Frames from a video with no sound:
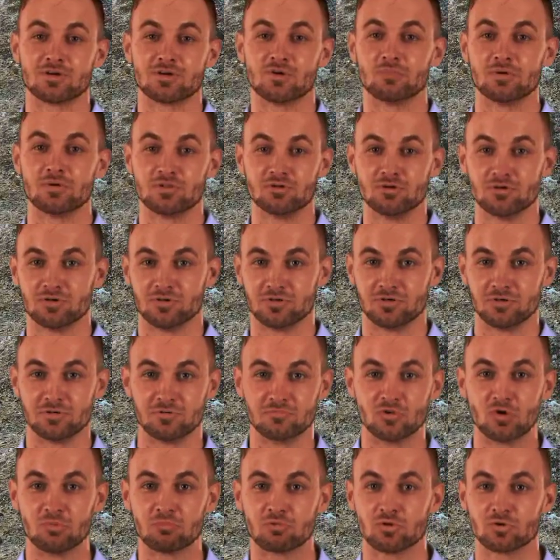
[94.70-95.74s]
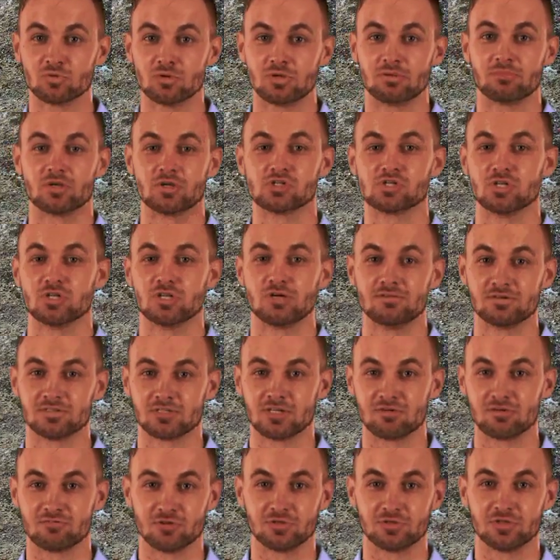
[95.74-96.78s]
designed to ensure
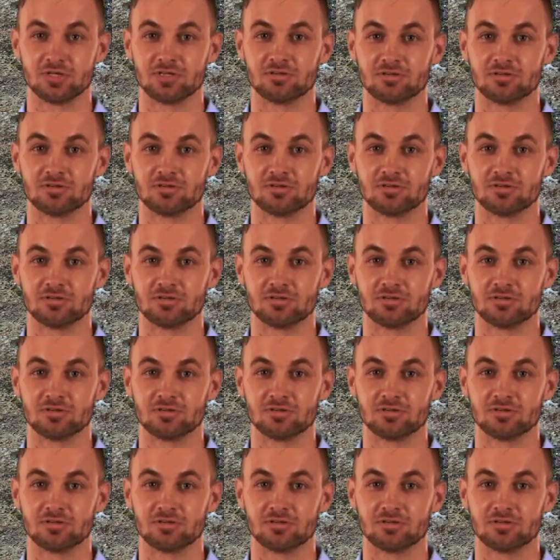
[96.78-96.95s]
that